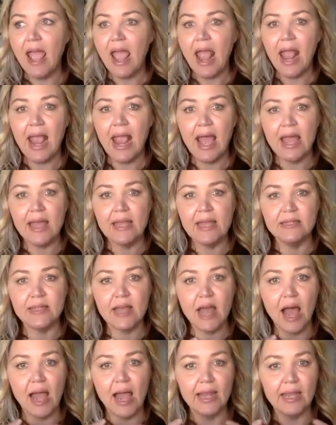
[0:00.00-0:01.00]
and
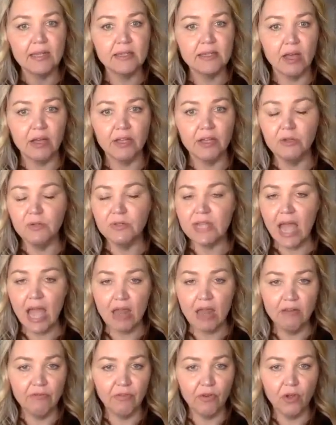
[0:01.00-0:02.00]
I can tell you
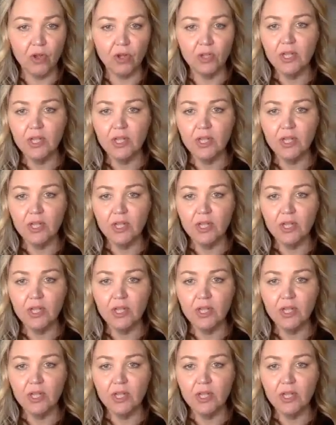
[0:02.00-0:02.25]
tenfold,